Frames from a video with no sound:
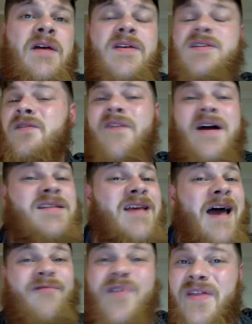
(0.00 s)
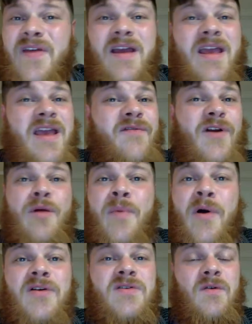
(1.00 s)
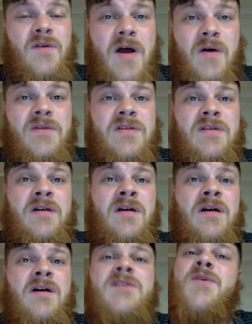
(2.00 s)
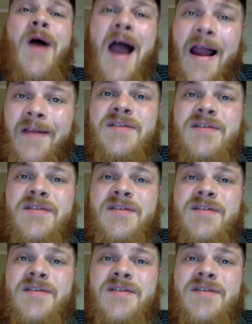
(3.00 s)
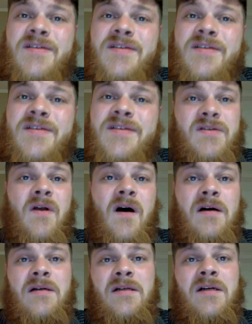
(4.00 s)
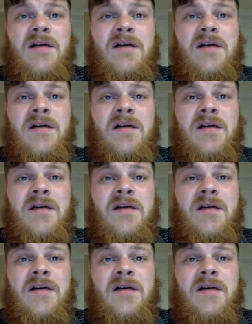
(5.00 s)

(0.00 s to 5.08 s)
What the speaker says: This affects everything, even our personal notes, so I highly suggest you check out this law.